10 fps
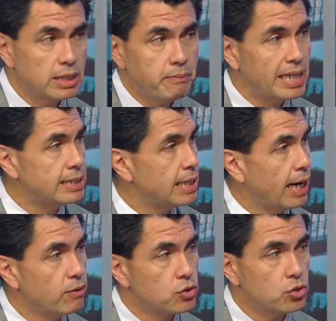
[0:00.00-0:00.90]
It's amazing
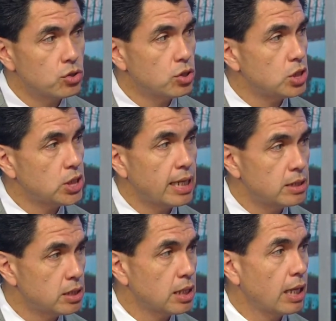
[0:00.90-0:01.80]
how the surgery
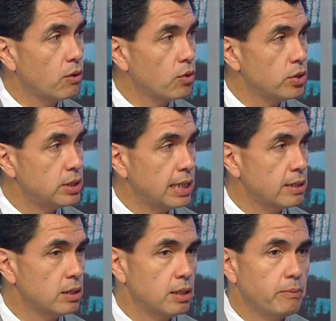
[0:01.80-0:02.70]
changes a lot of these
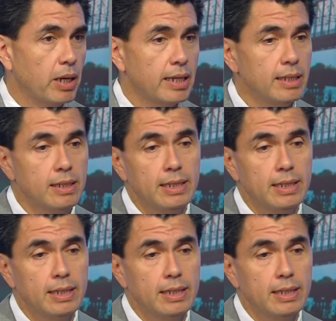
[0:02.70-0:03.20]
things in the body.